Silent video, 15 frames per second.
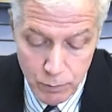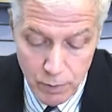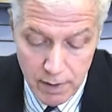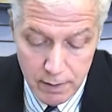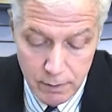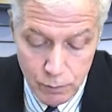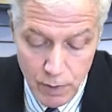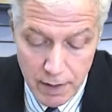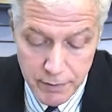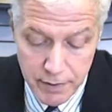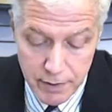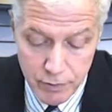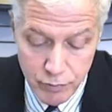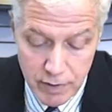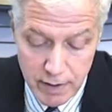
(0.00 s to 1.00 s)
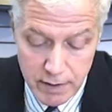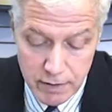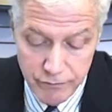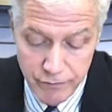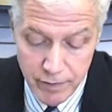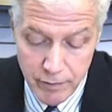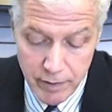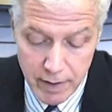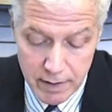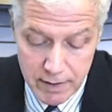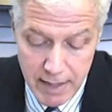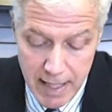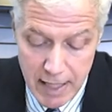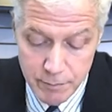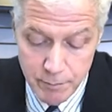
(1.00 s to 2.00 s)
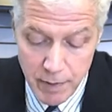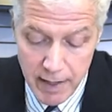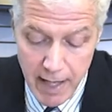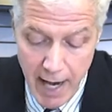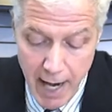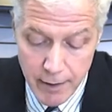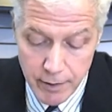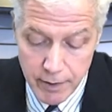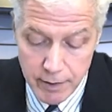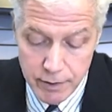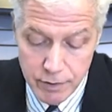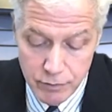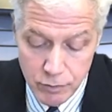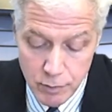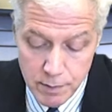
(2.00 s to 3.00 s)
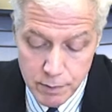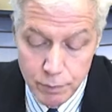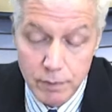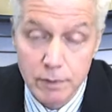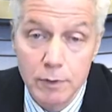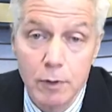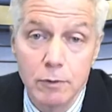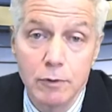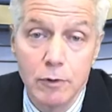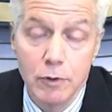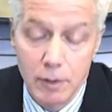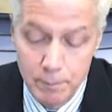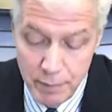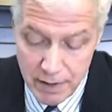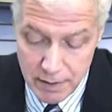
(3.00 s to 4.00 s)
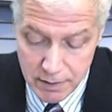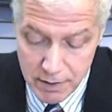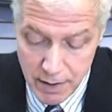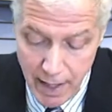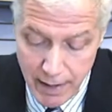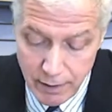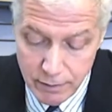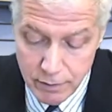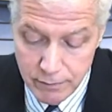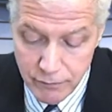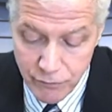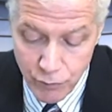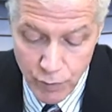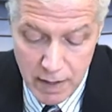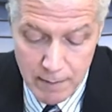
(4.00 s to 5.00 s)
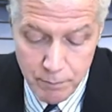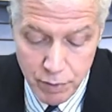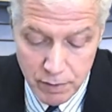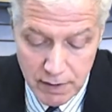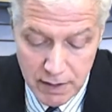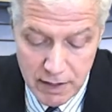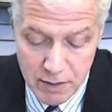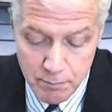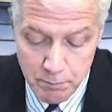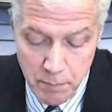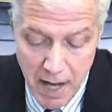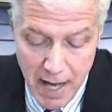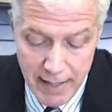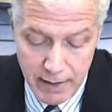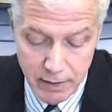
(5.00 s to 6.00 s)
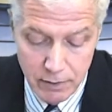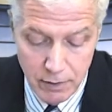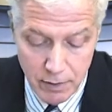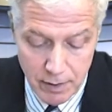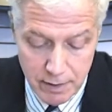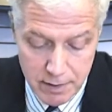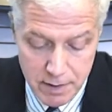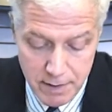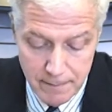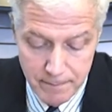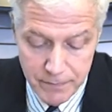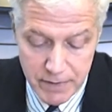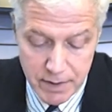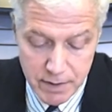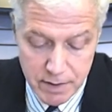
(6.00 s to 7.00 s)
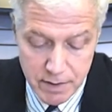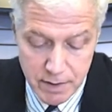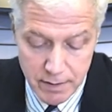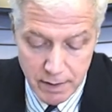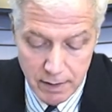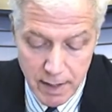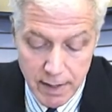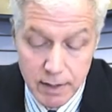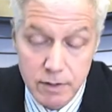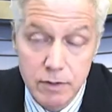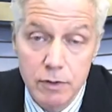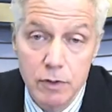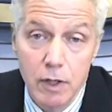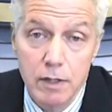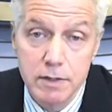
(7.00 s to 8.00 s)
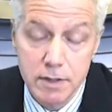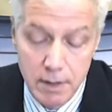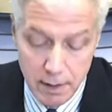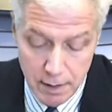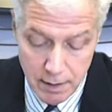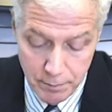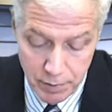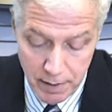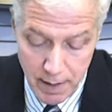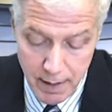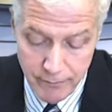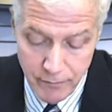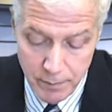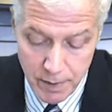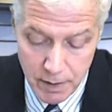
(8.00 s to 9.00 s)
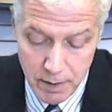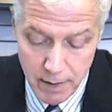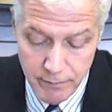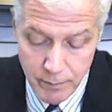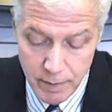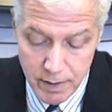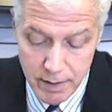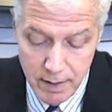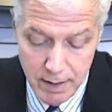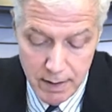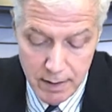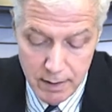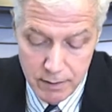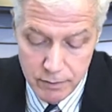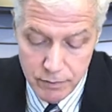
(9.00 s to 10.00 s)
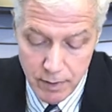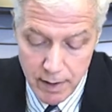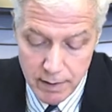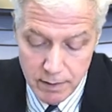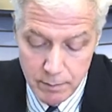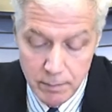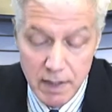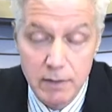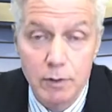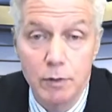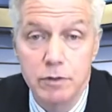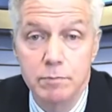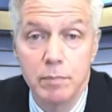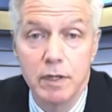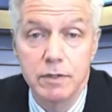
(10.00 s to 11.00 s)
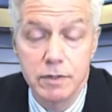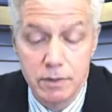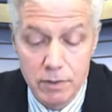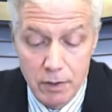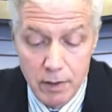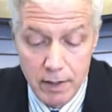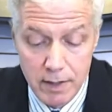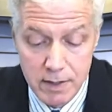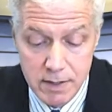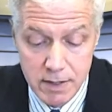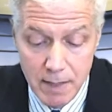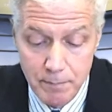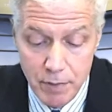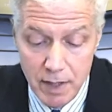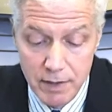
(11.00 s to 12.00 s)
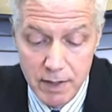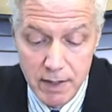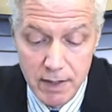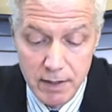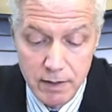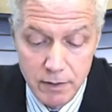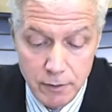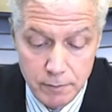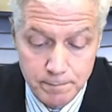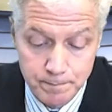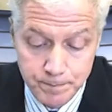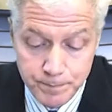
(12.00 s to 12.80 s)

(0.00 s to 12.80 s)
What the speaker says: Well, wealthy Greeks fearing attacks by anarchist groups will no longer be entitled to free police bodyguards. This is in the latest cost-cutting plan from the government trying to meet those budget targets set by the EU.